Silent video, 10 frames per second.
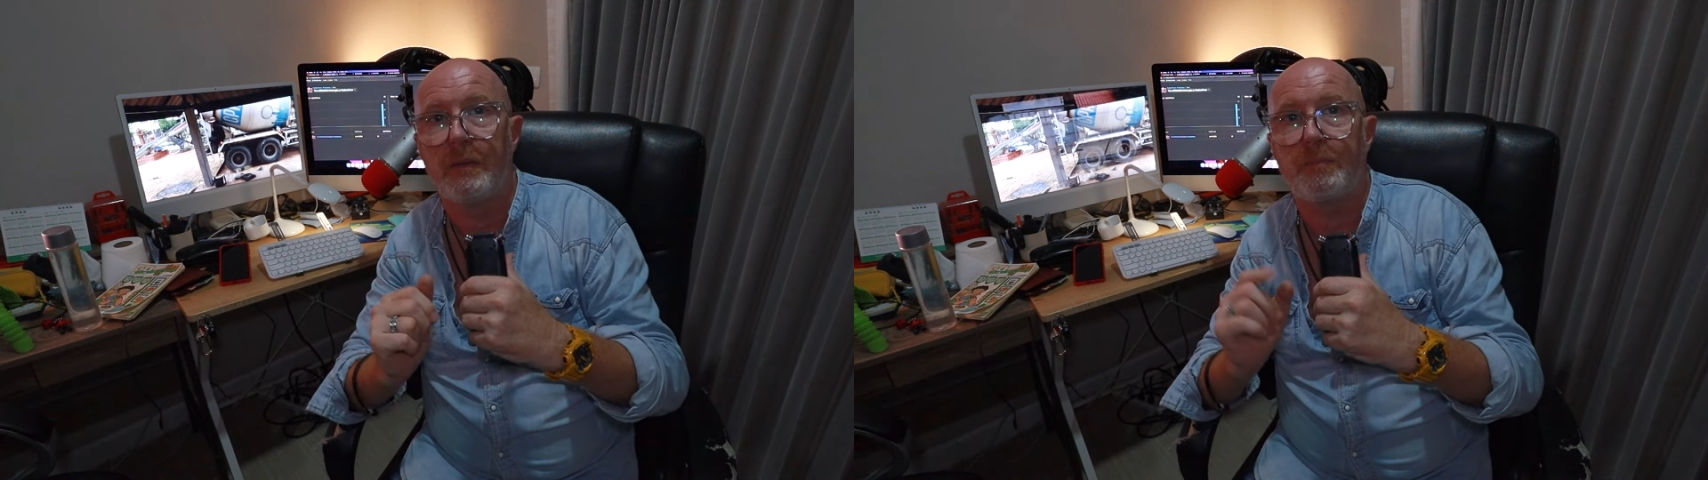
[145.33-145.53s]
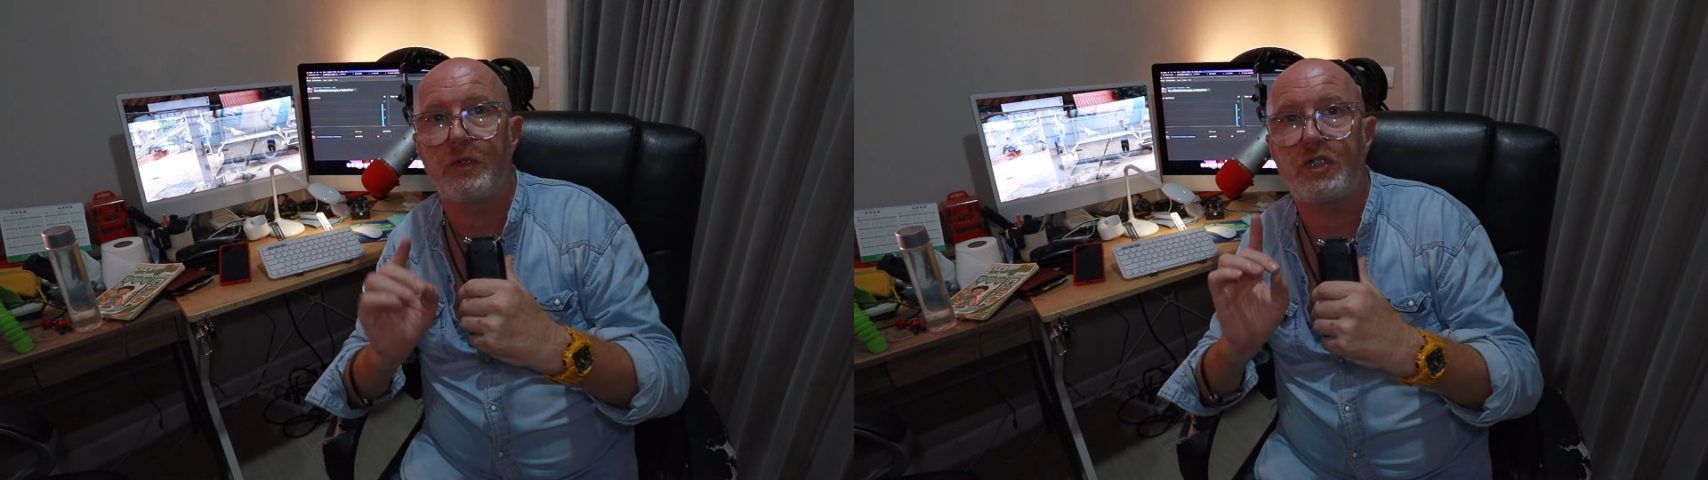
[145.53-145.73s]

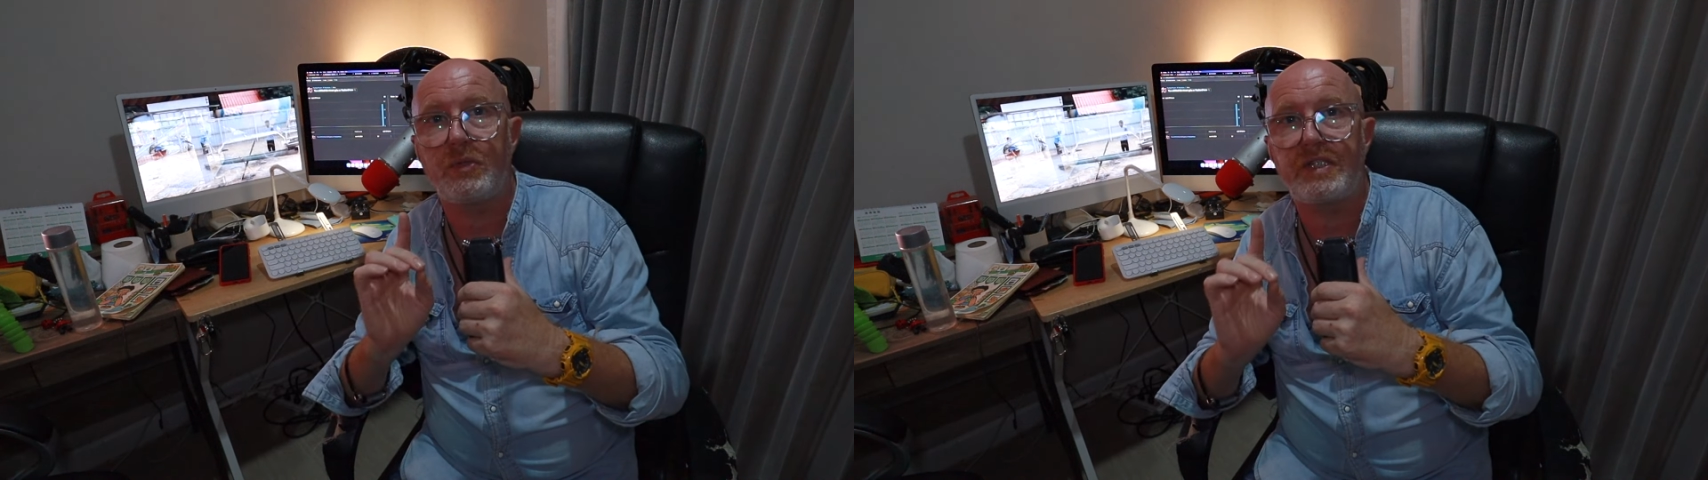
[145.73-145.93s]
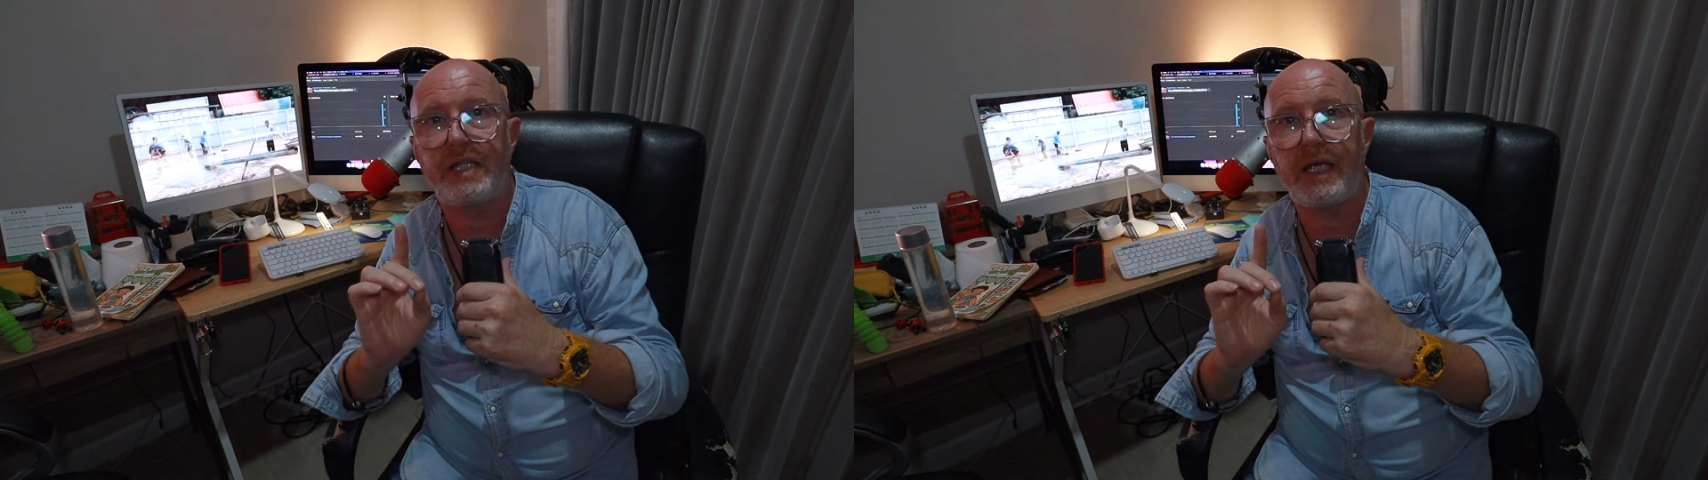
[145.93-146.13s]
But
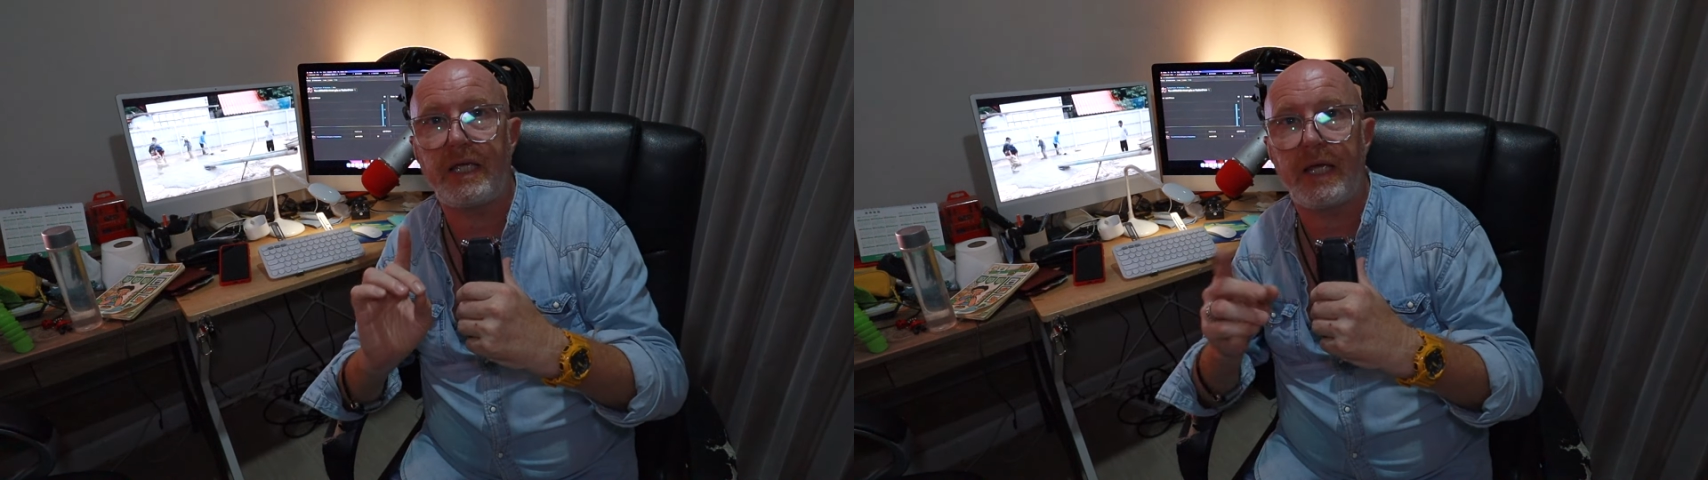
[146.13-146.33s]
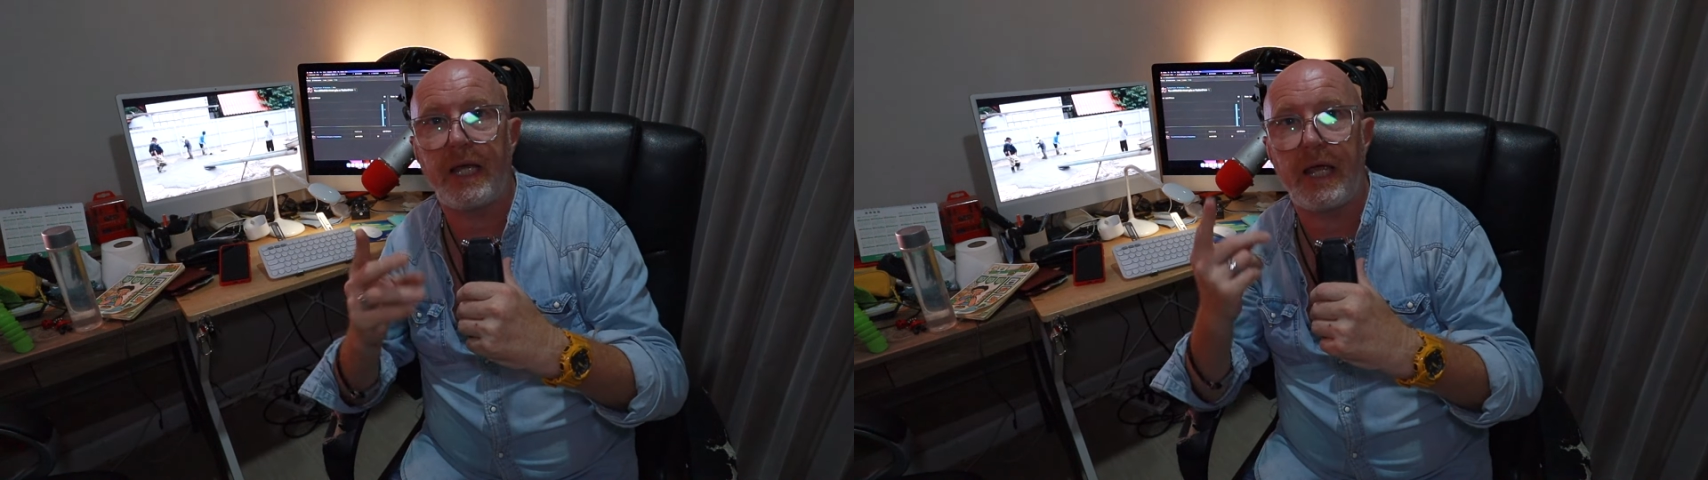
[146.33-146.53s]
you
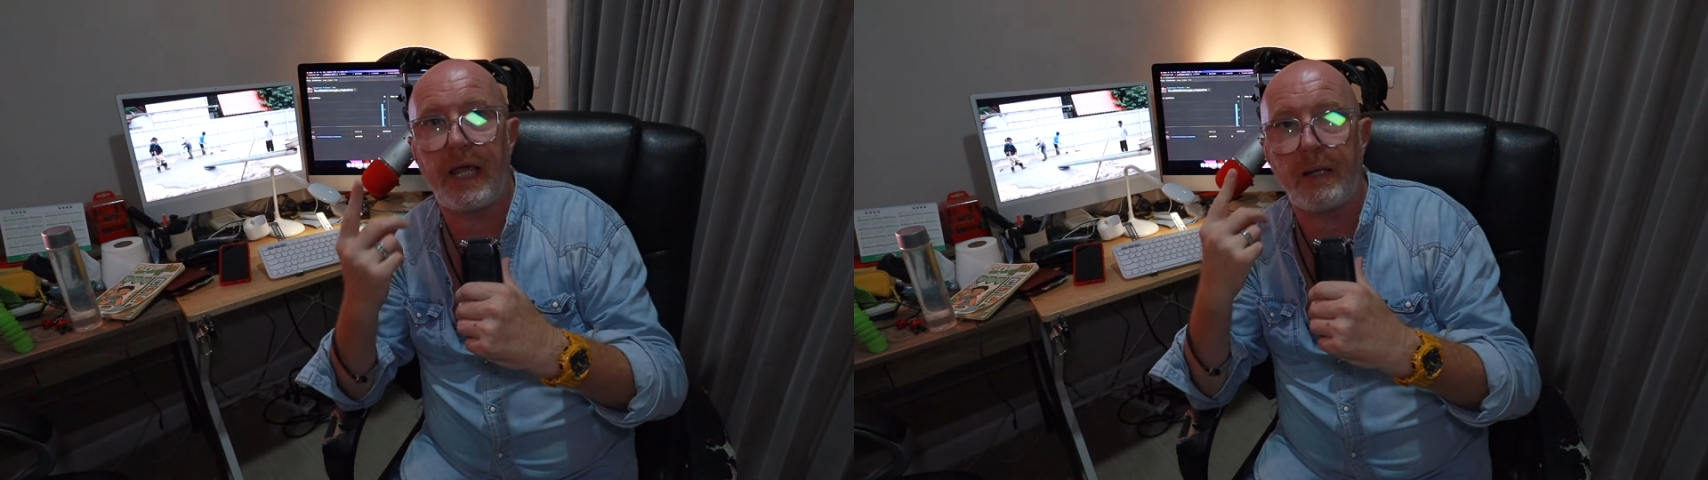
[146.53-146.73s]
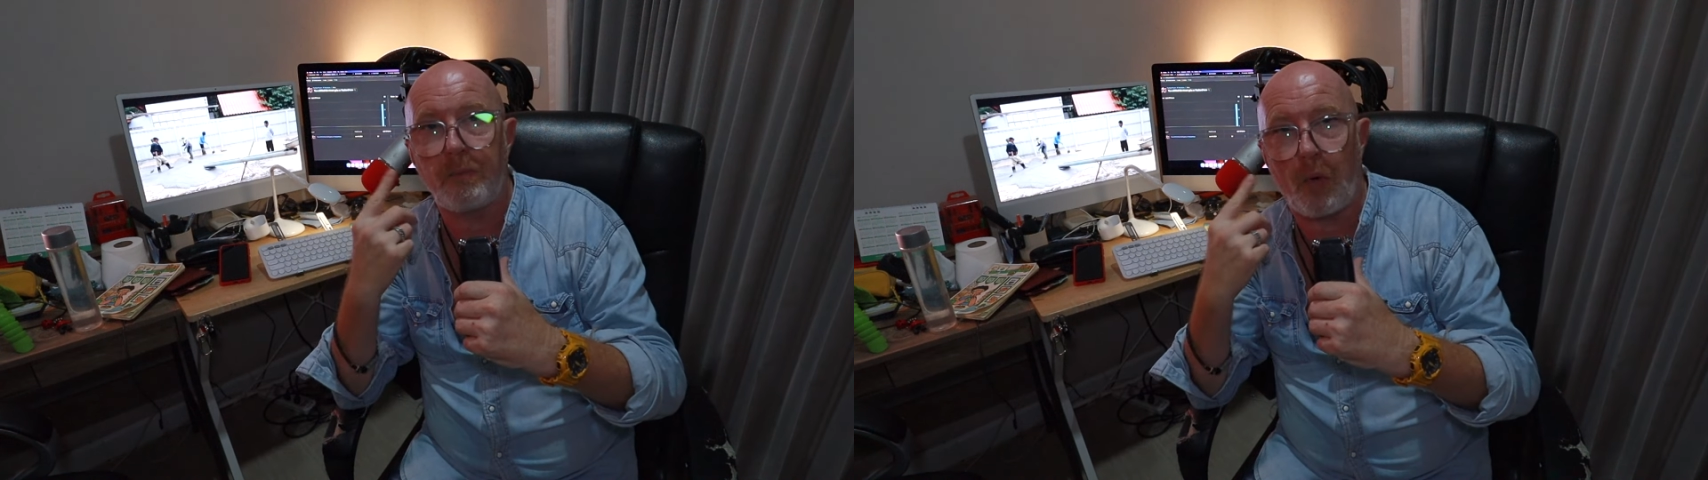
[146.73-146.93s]
see,
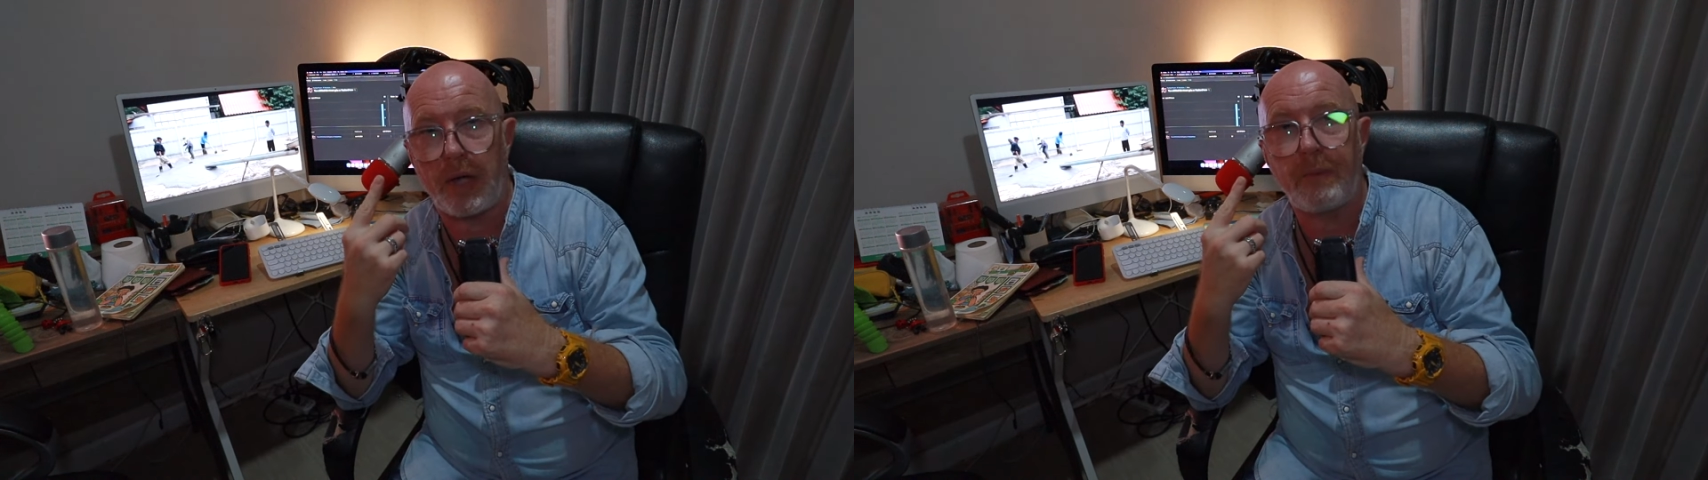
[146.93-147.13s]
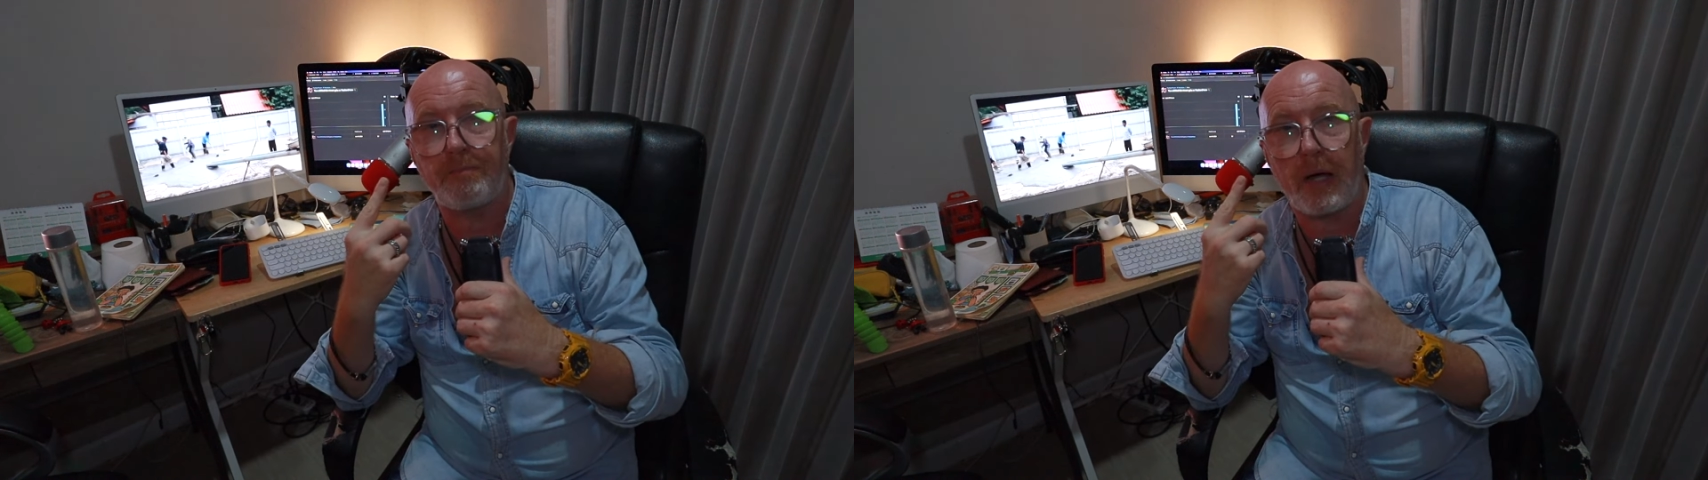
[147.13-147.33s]
in
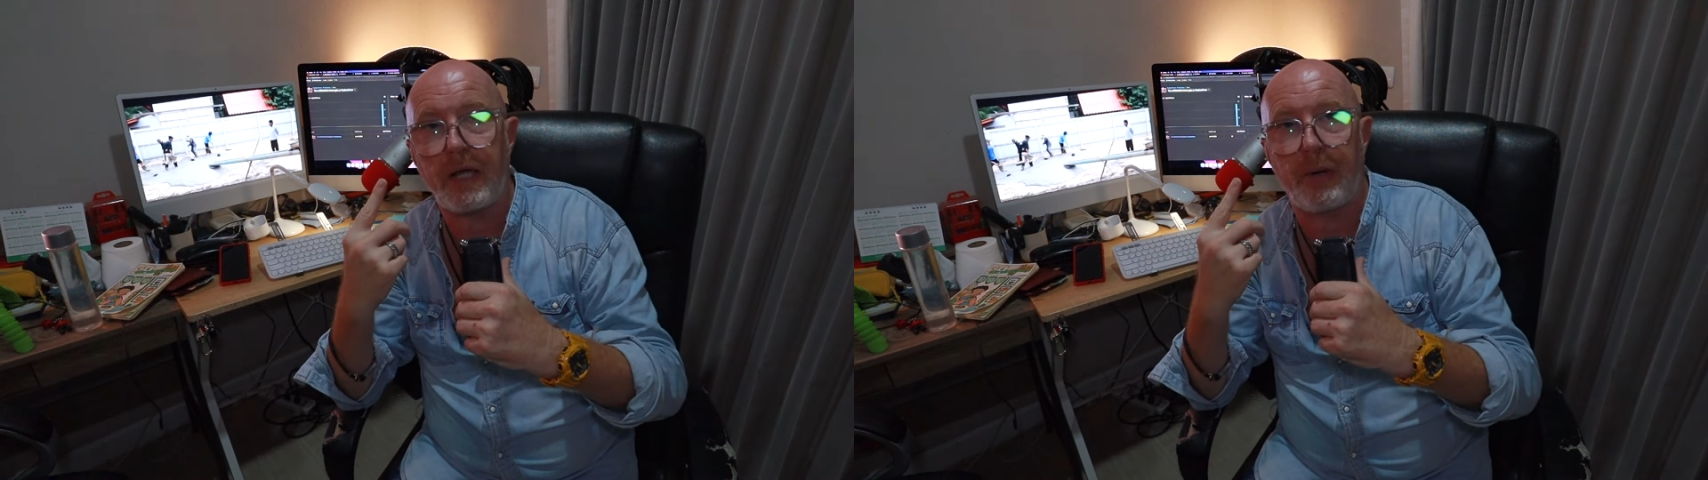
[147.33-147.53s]
my